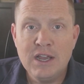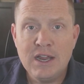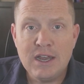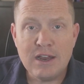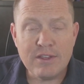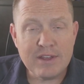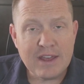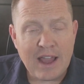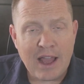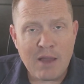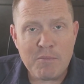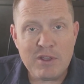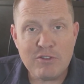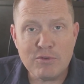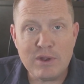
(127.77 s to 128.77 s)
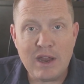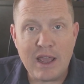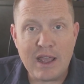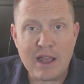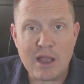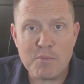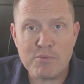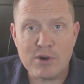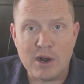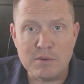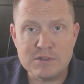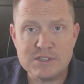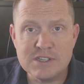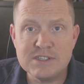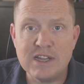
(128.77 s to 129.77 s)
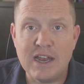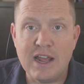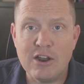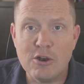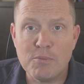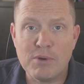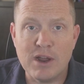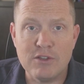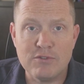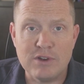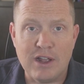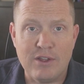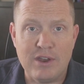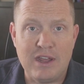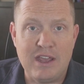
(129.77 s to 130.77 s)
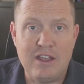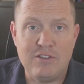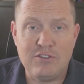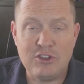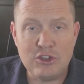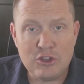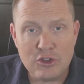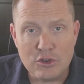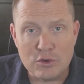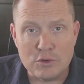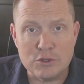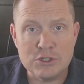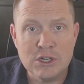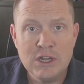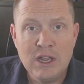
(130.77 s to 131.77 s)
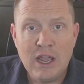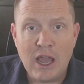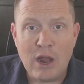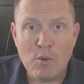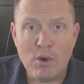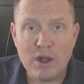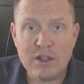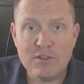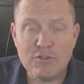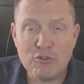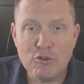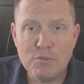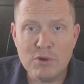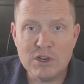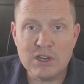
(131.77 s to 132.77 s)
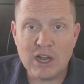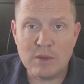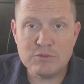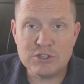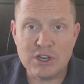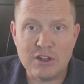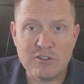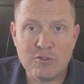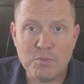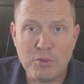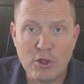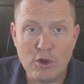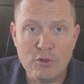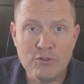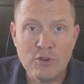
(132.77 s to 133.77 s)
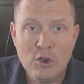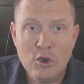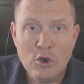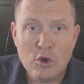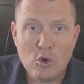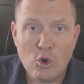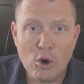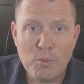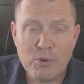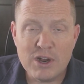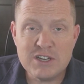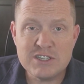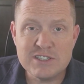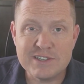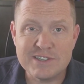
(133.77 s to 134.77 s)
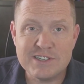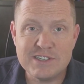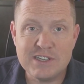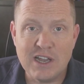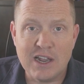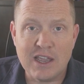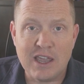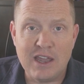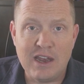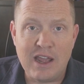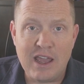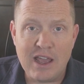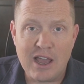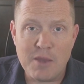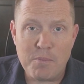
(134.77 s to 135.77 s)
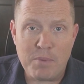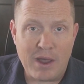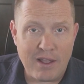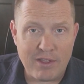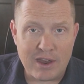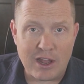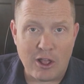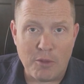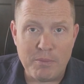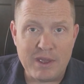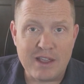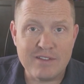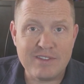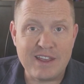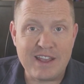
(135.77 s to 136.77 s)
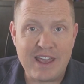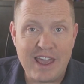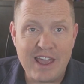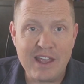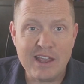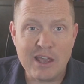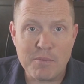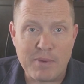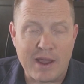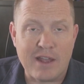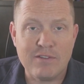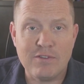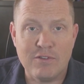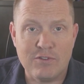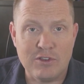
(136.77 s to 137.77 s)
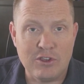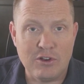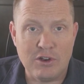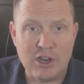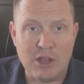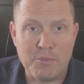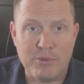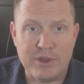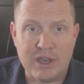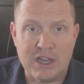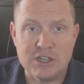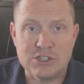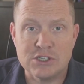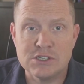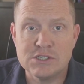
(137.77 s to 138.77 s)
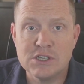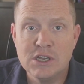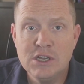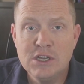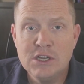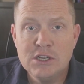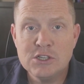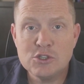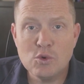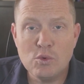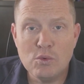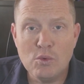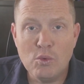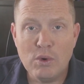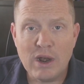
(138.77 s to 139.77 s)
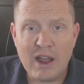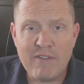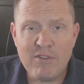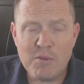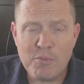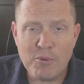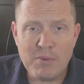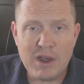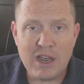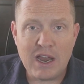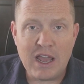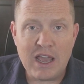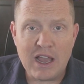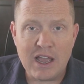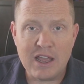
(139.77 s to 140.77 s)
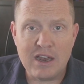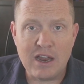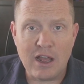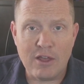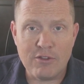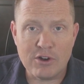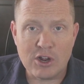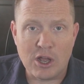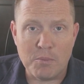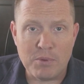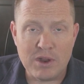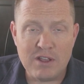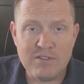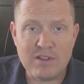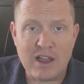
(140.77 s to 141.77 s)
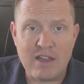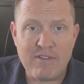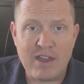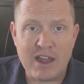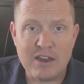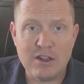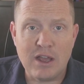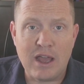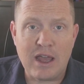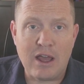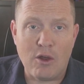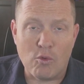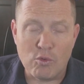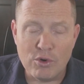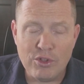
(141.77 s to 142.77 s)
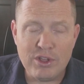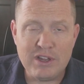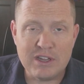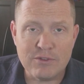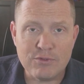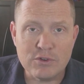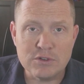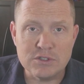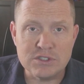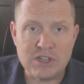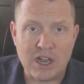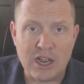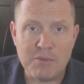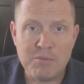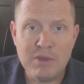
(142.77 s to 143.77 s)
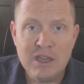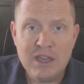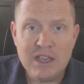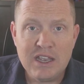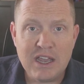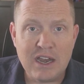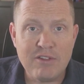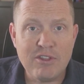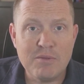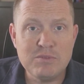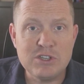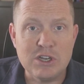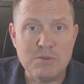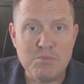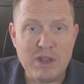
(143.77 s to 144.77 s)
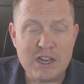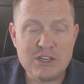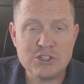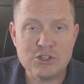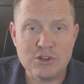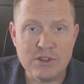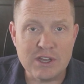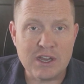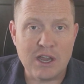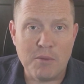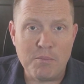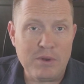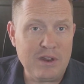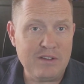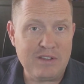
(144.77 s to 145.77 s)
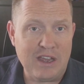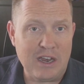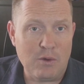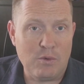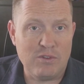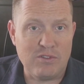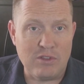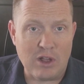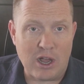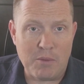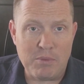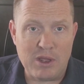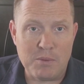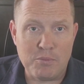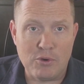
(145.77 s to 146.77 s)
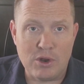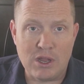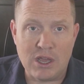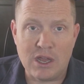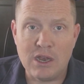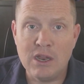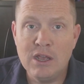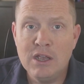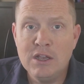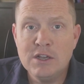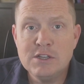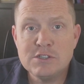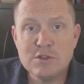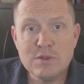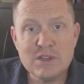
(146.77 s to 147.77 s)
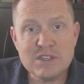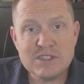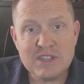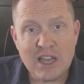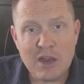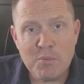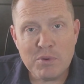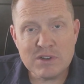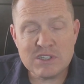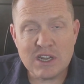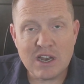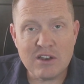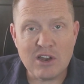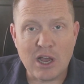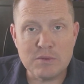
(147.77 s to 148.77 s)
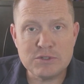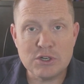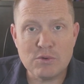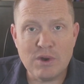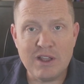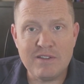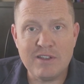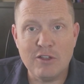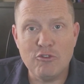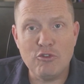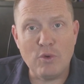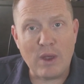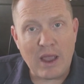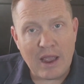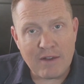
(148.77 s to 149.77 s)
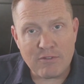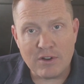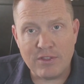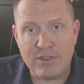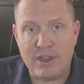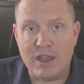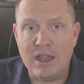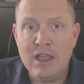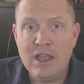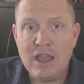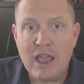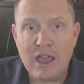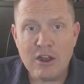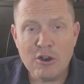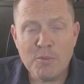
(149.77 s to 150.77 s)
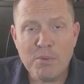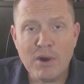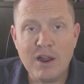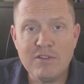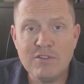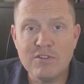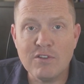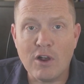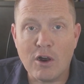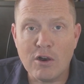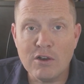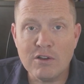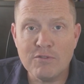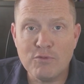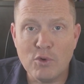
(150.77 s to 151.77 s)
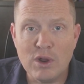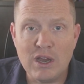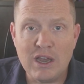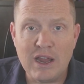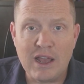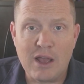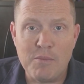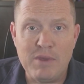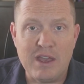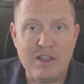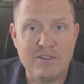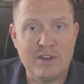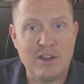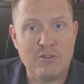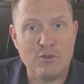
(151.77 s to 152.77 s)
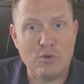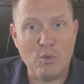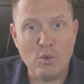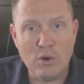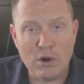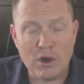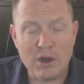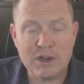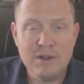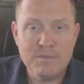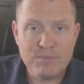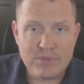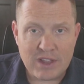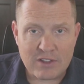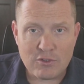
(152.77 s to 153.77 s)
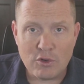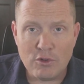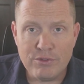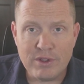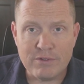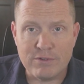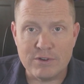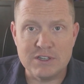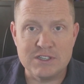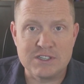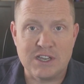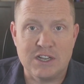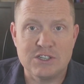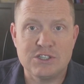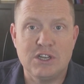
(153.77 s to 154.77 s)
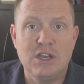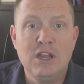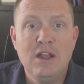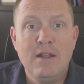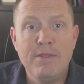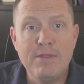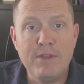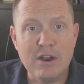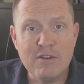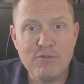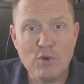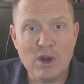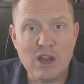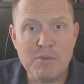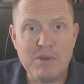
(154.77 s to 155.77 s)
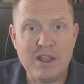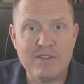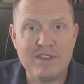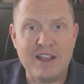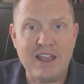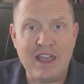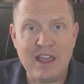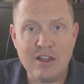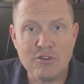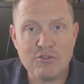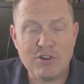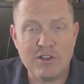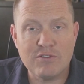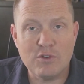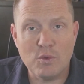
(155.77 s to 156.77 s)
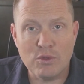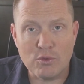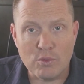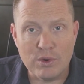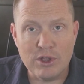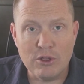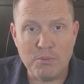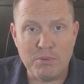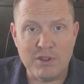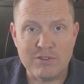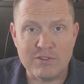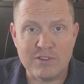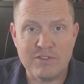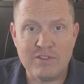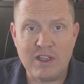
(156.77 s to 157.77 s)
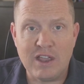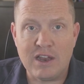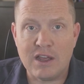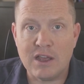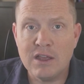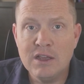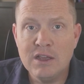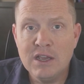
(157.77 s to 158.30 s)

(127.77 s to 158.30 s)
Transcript: Now, the gap between AI promises and enterprise reality is huge. And while consumer adoption explodes, corporations are stuck in AI pilot hell because they can't get past the security implications. So when I've implemented AI in other companies, I've had a, a, really difficult time getting them to make sure that company data was not being put in. So this 10% adoption rate tells you everything. Enterprises aren't avoiding AI because it doesn't work that's a whole different discussion. They're avoiding it because they can't trust it with real business data.